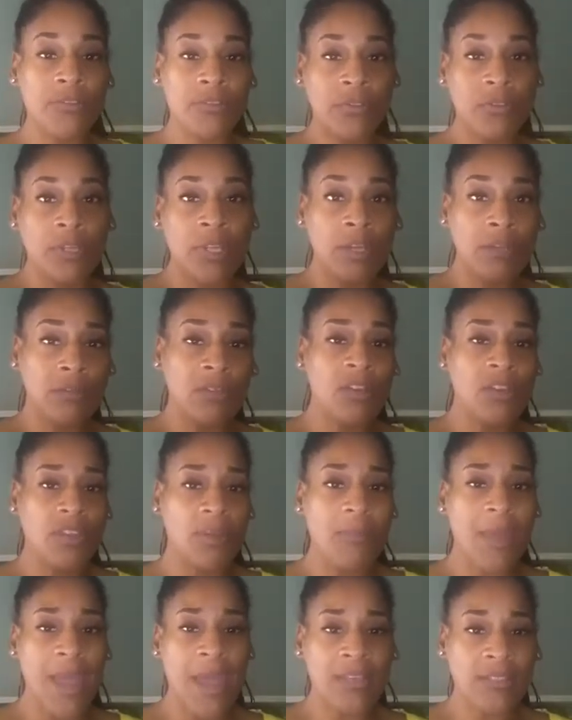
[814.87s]
So then,
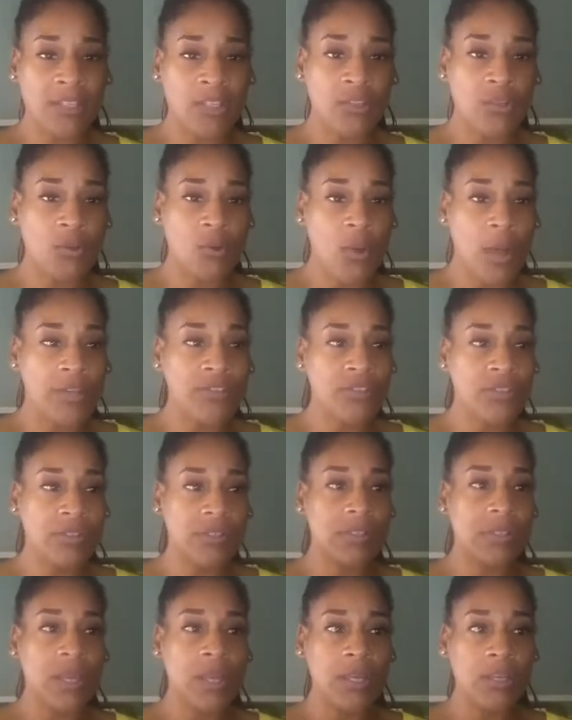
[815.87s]
them asking you
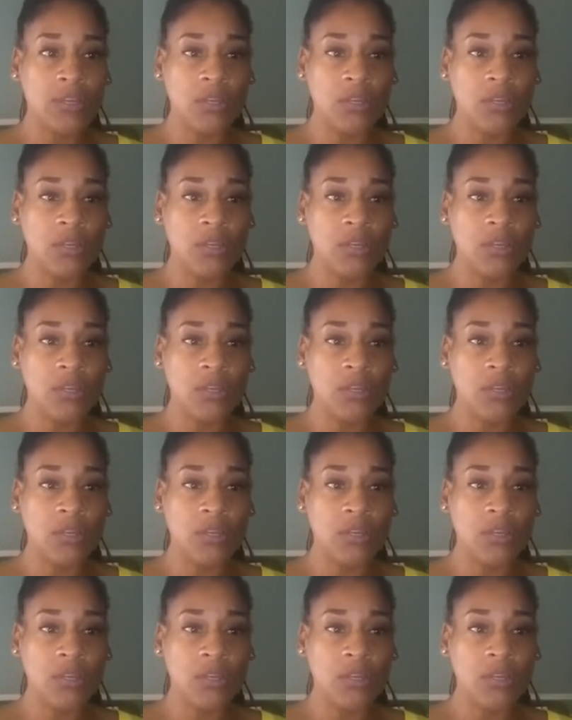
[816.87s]
questions like,